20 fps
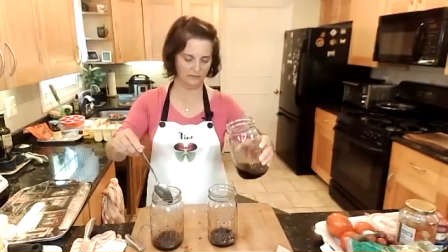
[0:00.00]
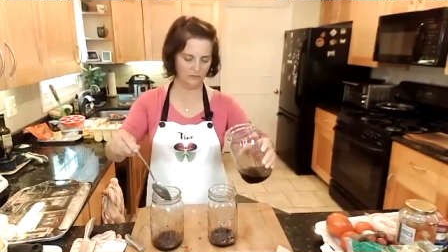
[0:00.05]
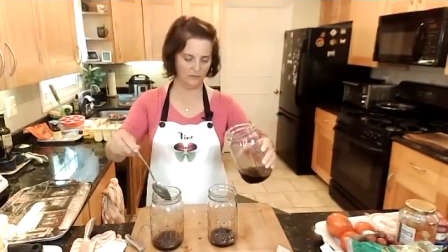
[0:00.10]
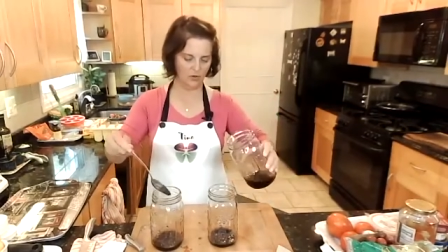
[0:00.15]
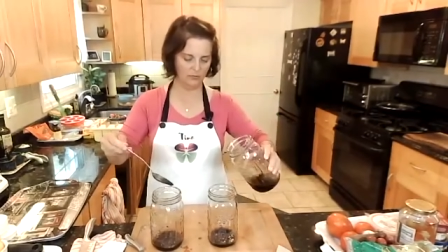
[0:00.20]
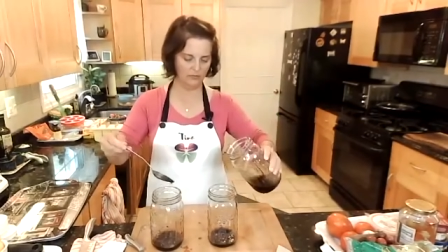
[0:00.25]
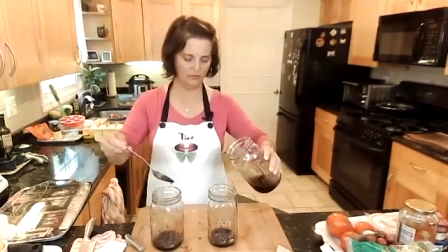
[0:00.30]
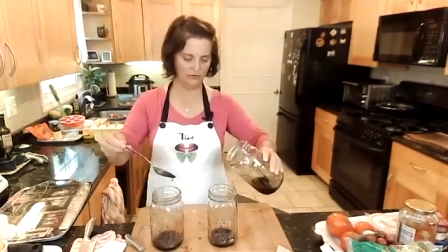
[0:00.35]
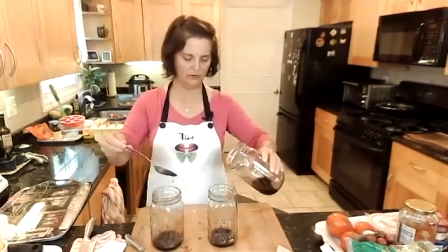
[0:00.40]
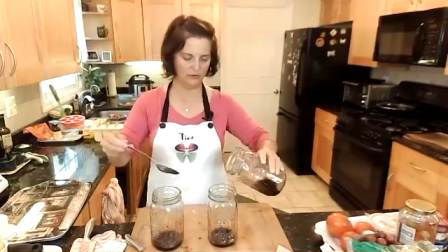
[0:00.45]

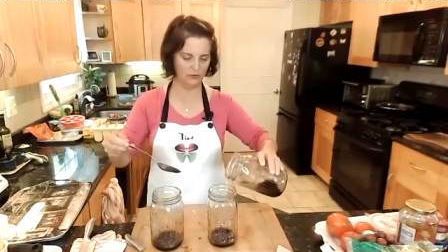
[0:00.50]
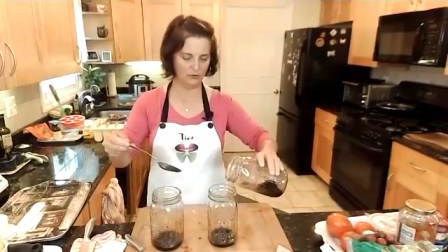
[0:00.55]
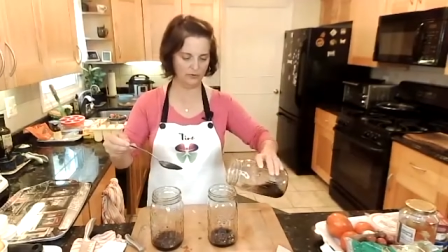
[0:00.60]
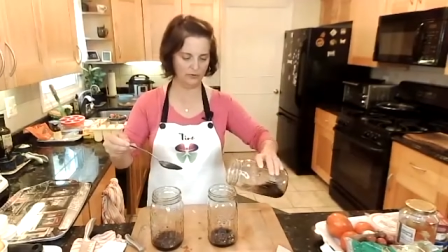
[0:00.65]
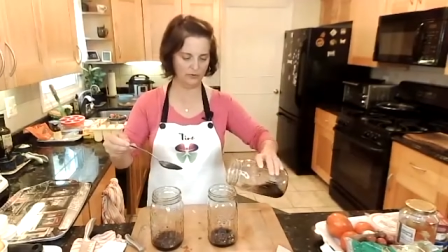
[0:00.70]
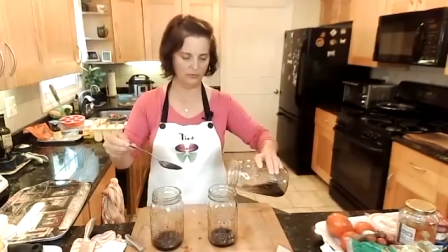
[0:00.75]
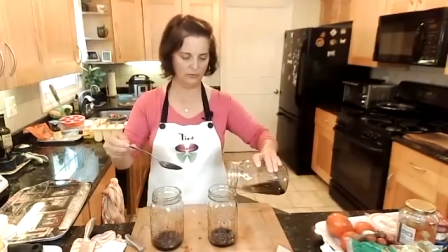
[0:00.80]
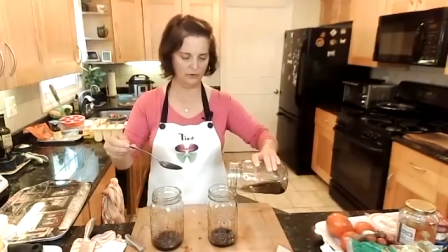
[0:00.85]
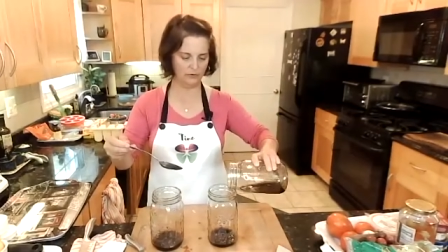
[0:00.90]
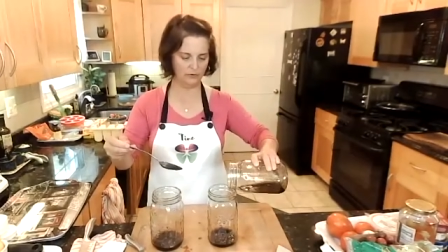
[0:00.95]
Oh, a little
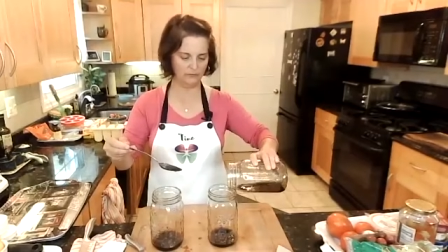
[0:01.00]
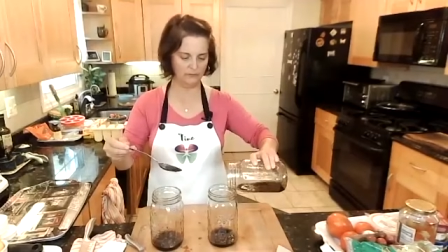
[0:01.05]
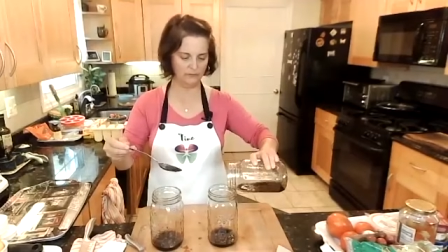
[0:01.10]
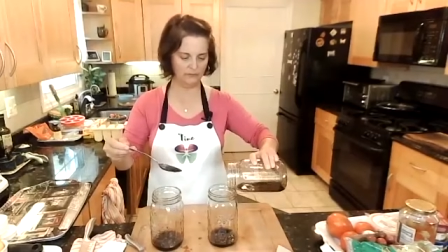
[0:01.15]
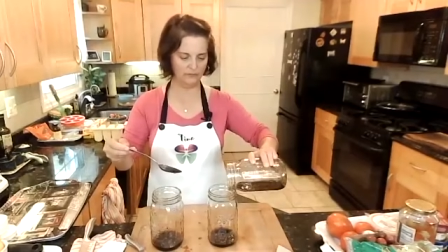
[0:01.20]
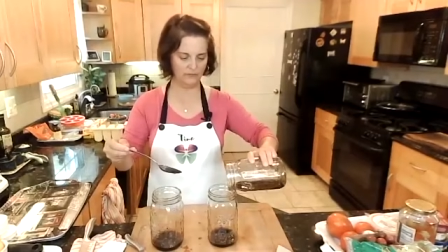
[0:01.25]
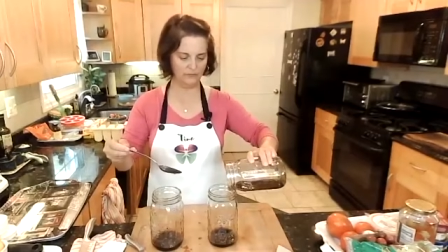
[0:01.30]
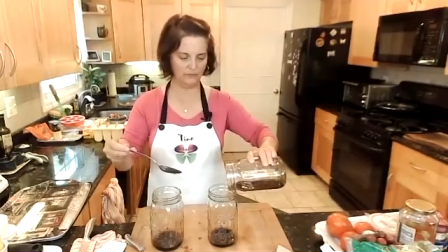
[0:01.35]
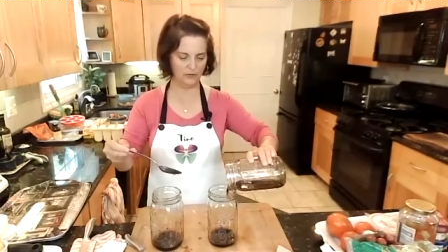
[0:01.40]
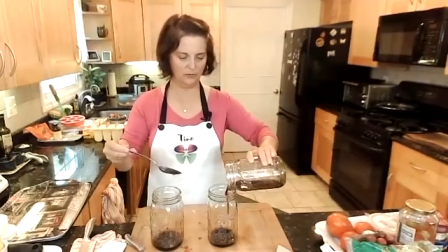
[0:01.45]
bit more.
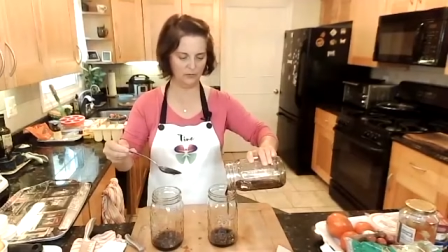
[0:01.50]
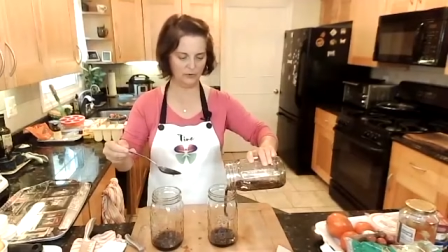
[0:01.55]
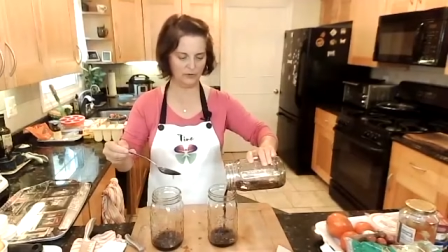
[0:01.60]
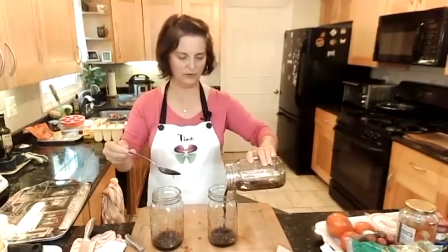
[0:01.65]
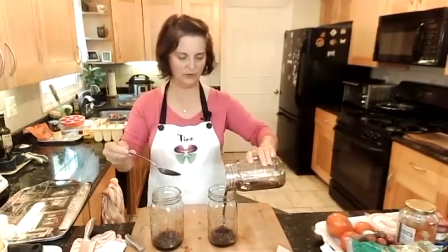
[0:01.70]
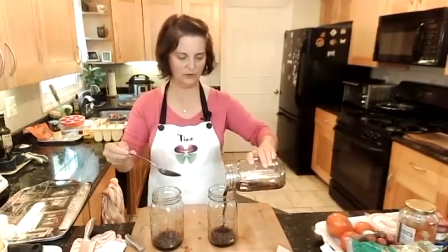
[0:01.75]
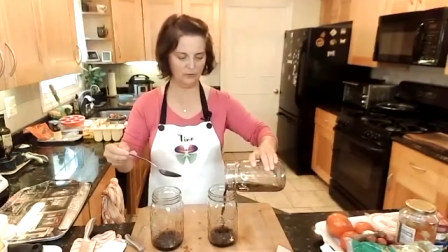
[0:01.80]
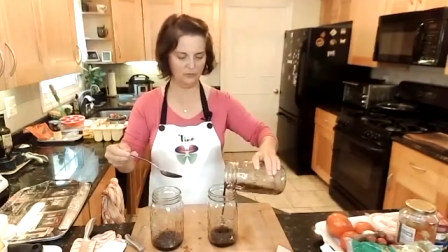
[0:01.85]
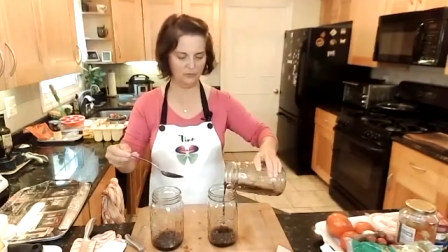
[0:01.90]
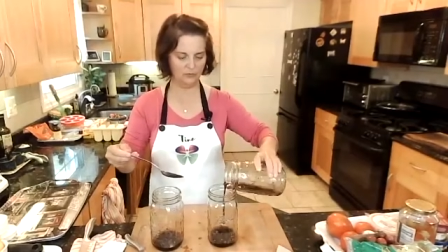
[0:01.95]
There we
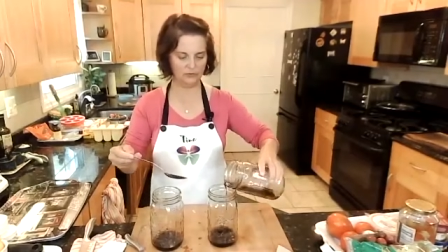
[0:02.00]
go.